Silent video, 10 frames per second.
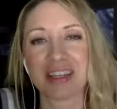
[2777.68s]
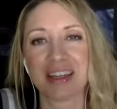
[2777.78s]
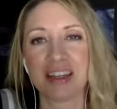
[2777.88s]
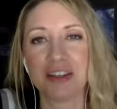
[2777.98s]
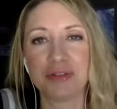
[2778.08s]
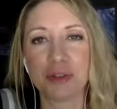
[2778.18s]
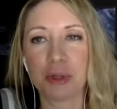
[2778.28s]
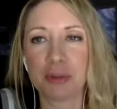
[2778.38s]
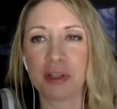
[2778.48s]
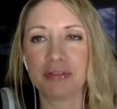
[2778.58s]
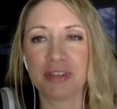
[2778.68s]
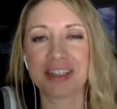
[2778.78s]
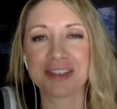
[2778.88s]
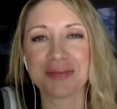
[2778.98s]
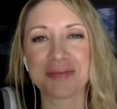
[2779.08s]
i love the ripple
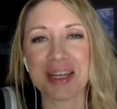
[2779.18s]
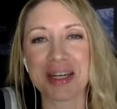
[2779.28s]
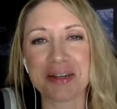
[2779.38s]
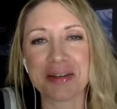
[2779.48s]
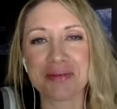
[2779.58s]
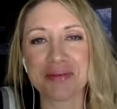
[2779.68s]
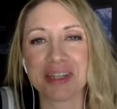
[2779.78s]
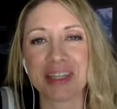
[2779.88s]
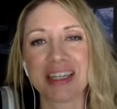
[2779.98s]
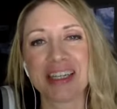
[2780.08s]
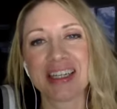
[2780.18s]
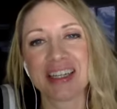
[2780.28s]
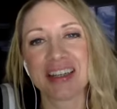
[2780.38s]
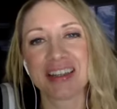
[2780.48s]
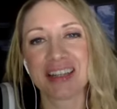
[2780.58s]
effect um, yeah yeah
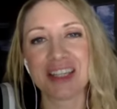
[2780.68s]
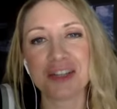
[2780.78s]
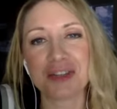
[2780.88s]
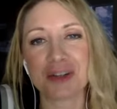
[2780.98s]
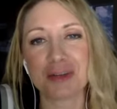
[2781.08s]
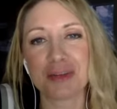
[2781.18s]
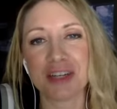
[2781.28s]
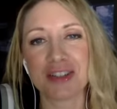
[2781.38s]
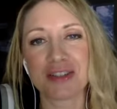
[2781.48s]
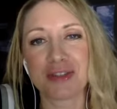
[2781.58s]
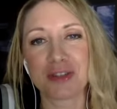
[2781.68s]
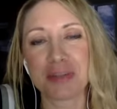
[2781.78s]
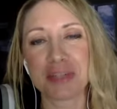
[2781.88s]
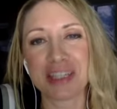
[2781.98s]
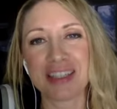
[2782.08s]
Thank you so much for
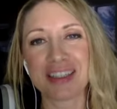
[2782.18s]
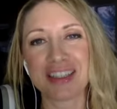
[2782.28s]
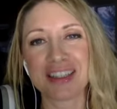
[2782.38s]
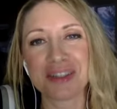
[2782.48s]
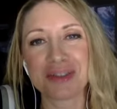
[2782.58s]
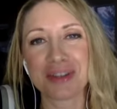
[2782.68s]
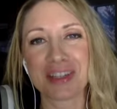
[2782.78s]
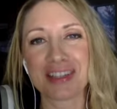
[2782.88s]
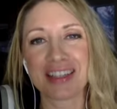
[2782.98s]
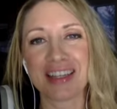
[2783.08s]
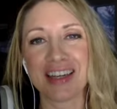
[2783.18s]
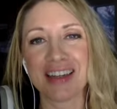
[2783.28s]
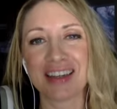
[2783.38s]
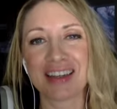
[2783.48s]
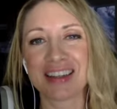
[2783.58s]
being here with us
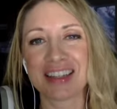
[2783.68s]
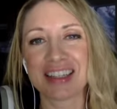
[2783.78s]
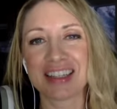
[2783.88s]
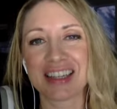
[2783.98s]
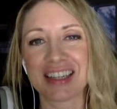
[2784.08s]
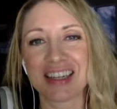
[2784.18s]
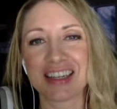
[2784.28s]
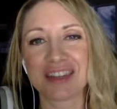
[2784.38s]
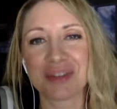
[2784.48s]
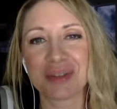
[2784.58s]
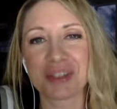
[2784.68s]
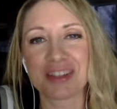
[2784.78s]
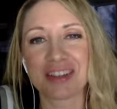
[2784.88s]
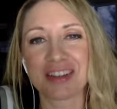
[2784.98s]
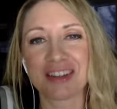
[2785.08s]
today. I think that everyone's
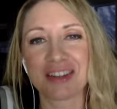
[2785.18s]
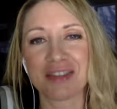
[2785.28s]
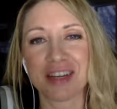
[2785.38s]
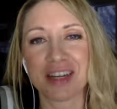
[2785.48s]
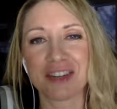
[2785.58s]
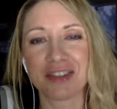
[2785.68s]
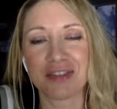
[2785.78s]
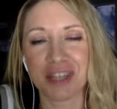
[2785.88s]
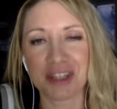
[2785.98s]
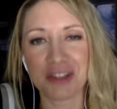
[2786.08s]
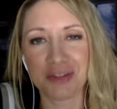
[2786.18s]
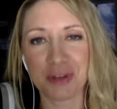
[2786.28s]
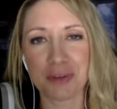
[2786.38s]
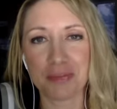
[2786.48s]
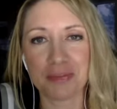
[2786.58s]
gotten a lot of value
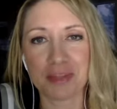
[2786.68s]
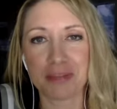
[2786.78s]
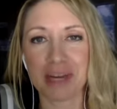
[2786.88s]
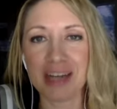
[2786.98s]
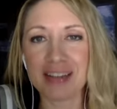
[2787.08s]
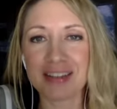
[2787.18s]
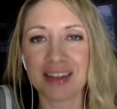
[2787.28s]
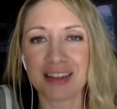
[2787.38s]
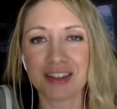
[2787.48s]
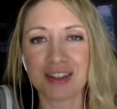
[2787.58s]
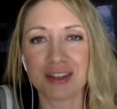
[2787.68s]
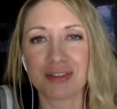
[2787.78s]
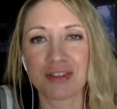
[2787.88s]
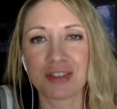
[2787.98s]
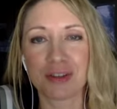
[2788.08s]
from the mindset
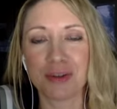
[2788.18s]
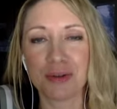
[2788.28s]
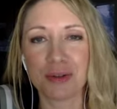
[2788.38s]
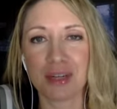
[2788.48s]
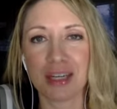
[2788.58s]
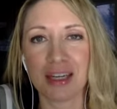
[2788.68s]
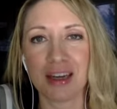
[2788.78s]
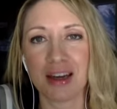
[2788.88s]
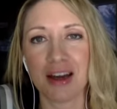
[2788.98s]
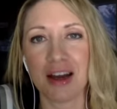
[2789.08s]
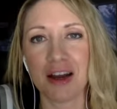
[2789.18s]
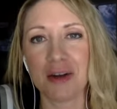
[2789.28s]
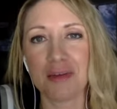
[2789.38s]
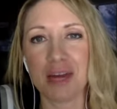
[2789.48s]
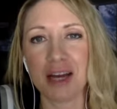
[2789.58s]
shifts alone.
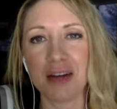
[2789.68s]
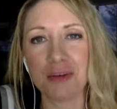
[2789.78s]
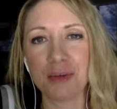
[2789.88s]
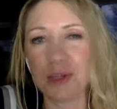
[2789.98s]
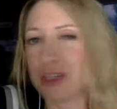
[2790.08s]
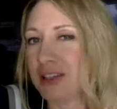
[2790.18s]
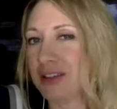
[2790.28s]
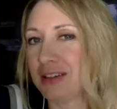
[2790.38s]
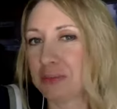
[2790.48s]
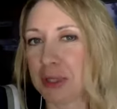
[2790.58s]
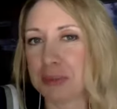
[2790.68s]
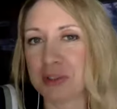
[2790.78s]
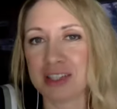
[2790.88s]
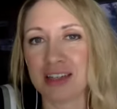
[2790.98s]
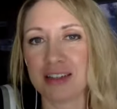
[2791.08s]
Um, how would people
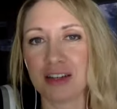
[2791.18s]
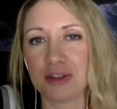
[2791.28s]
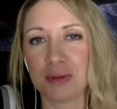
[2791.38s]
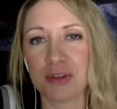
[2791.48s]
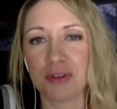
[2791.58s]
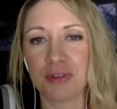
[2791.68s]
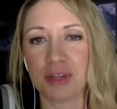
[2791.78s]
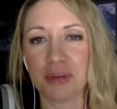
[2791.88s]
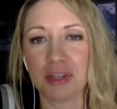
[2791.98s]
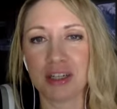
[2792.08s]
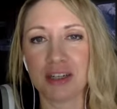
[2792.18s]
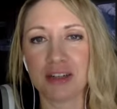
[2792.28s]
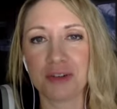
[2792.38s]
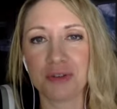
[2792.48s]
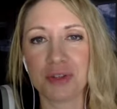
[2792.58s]
stay in touch with you if they wanted to get a
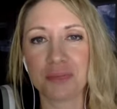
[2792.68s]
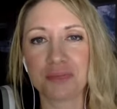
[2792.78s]
hold of you?